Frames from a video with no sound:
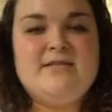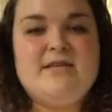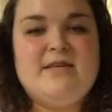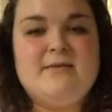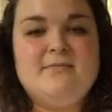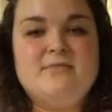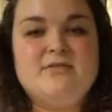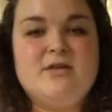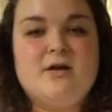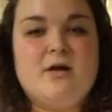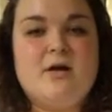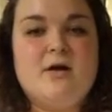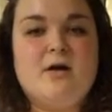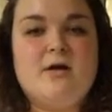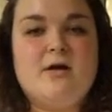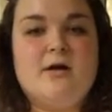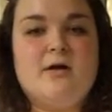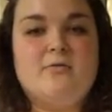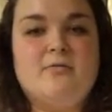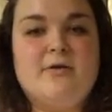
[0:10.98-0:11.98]
teams
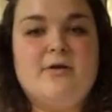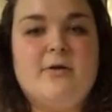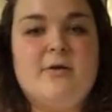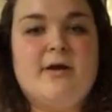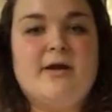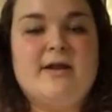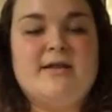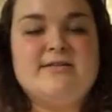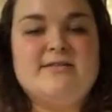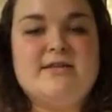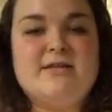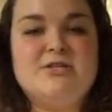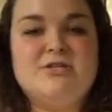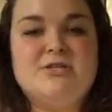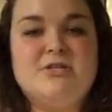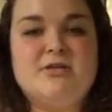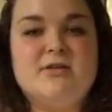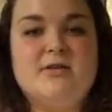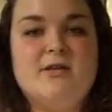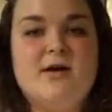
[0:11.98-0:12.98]
are a
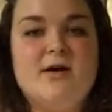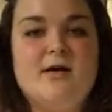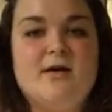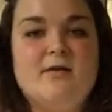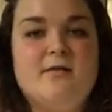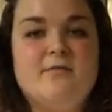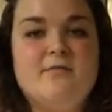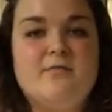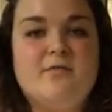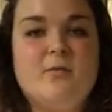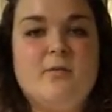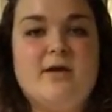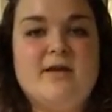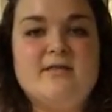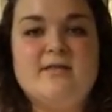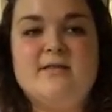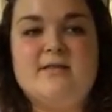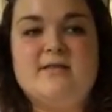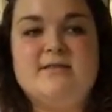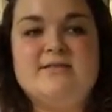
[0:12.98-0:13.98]
reorganization of the way
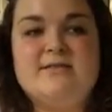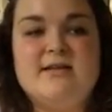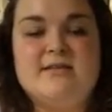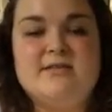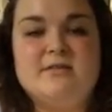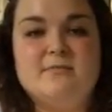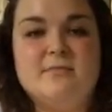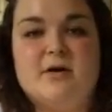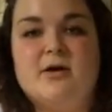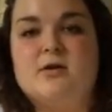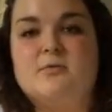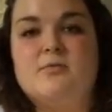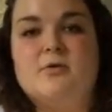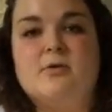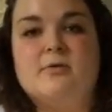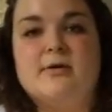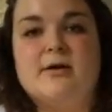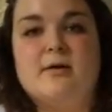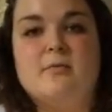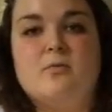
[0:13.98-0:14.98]
that the Stetson Bonner
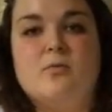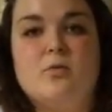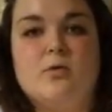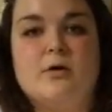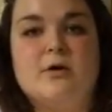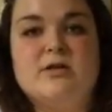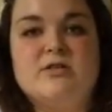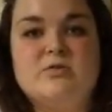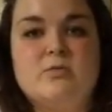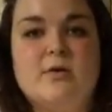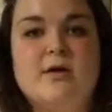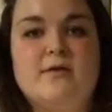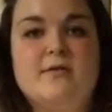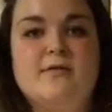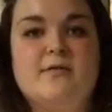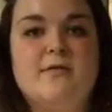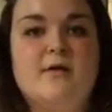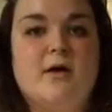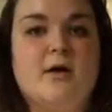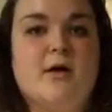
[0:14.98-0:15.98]
program works
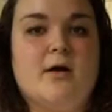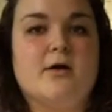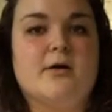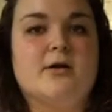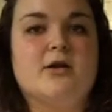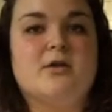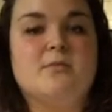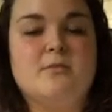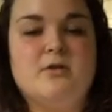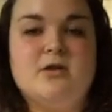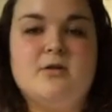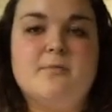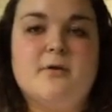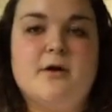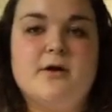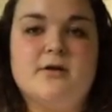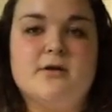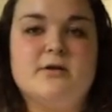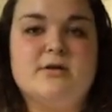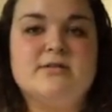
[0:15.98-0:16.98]
with our community
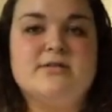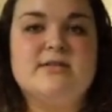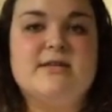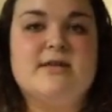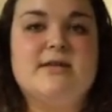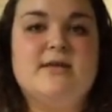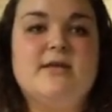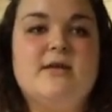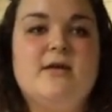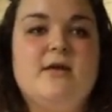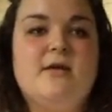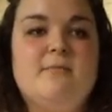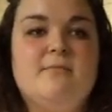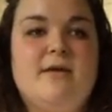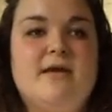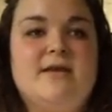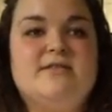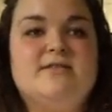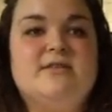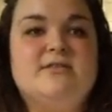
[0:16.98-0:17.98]
partners. It
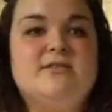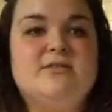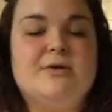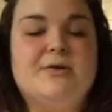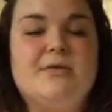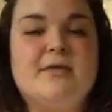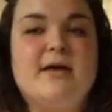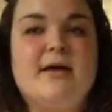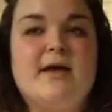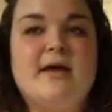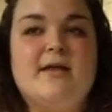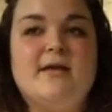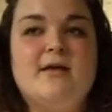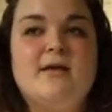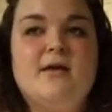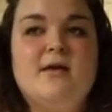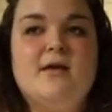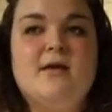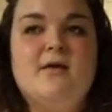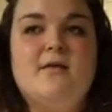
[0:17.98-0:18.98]
makes it so that
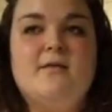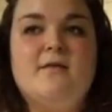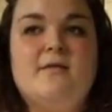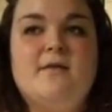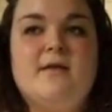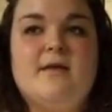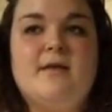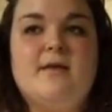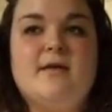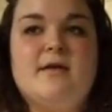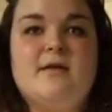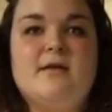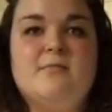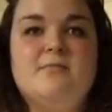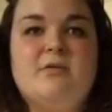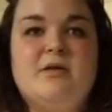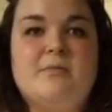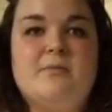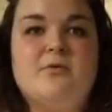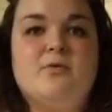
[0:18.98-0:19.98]
the
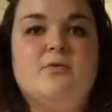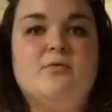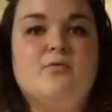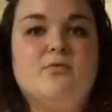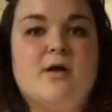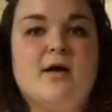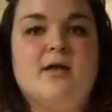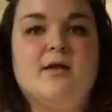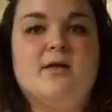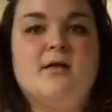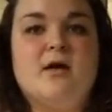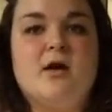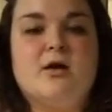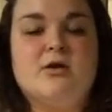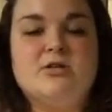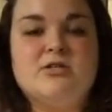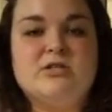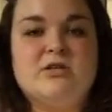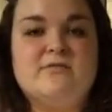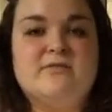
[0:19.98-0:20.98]
people who run
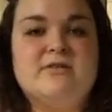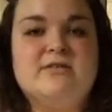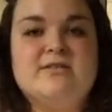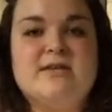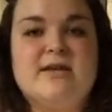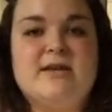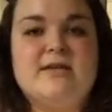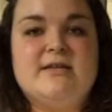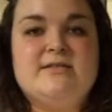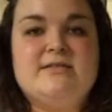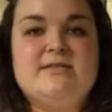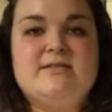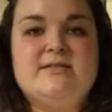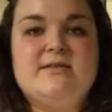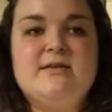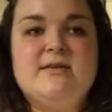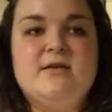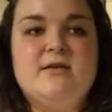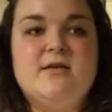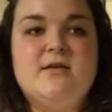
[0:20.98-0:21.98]
our service sites
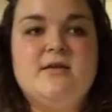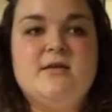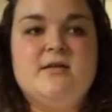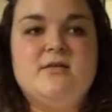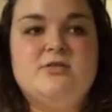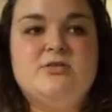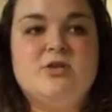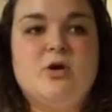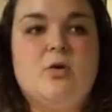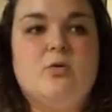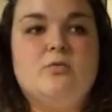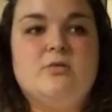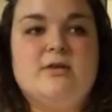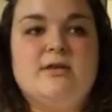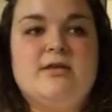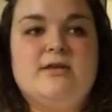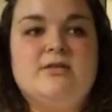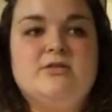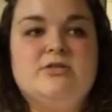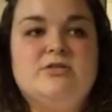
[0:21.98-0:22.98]
don't
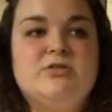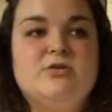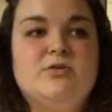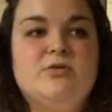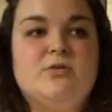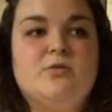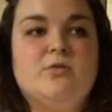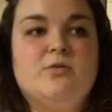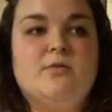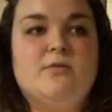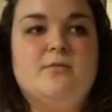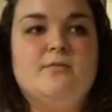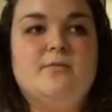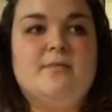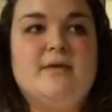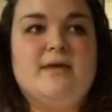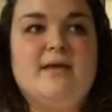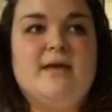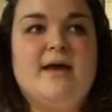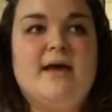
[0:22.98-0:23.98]
need to
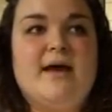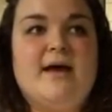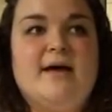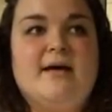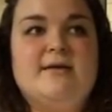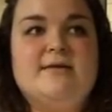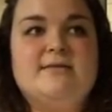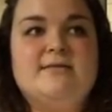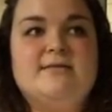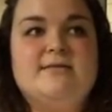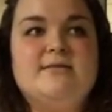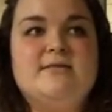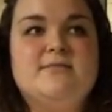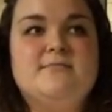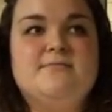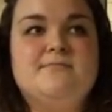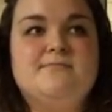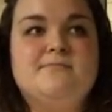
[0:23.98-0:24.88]
be as